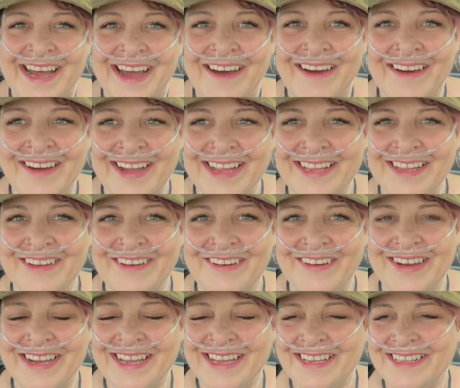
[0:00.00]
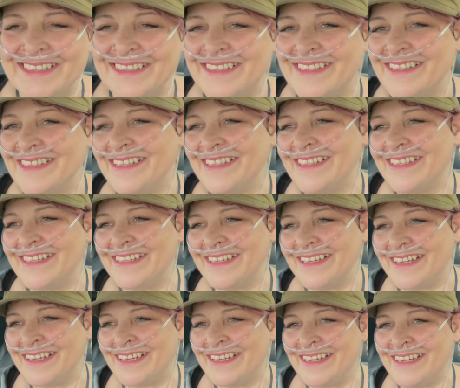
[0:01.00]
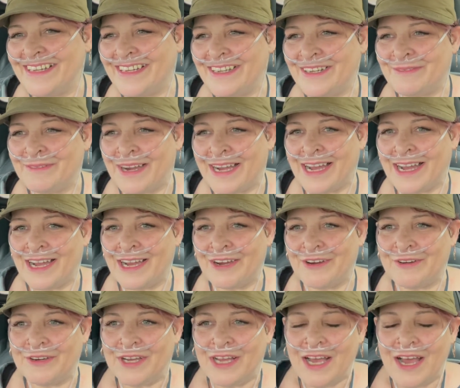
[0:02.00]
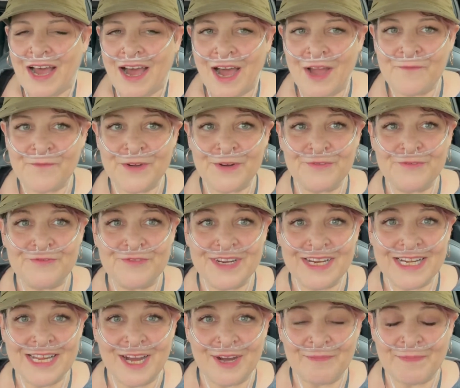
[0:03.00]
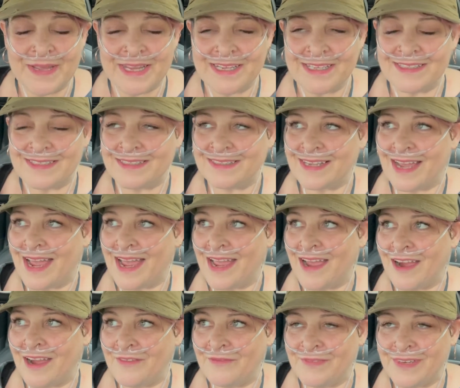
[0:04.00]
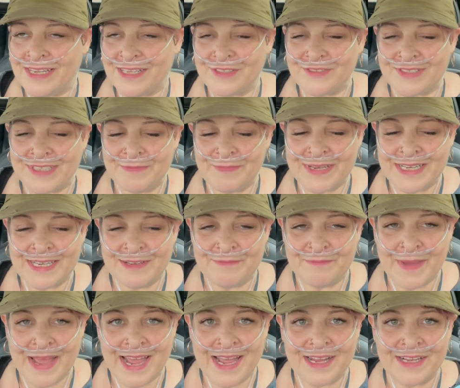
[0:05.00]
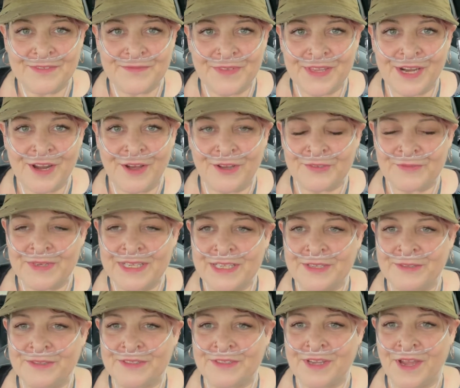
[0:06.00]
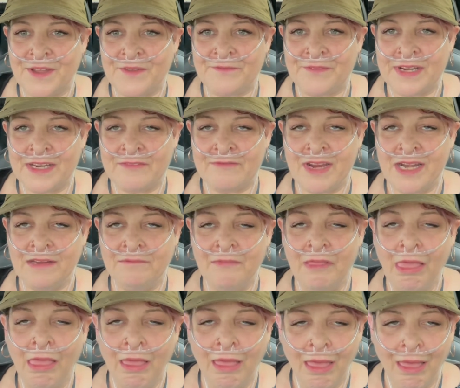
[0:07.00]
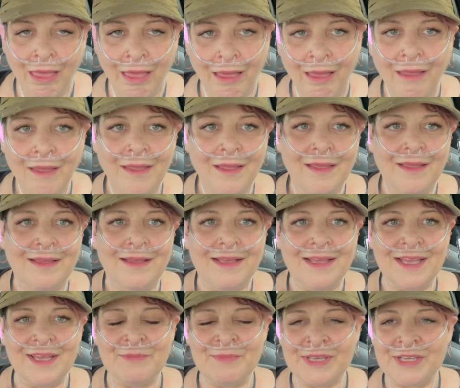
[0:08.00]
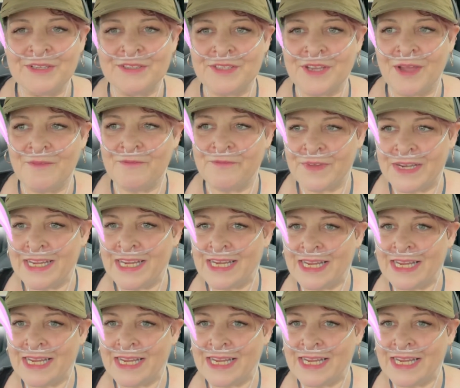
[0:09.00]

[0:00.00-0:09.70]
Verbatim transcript: Hi guys! Oh wow, I feel really upbeat today. I've literally been in bed for the last week or so feeling really, and because I'm feeling a